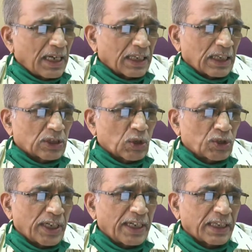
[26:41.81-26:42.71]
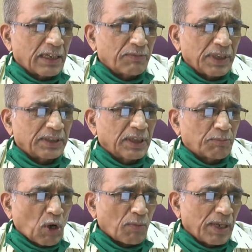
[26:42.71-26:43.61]
are associated with the
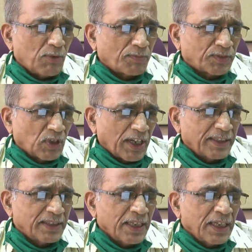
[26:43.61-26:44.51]
problem of noise.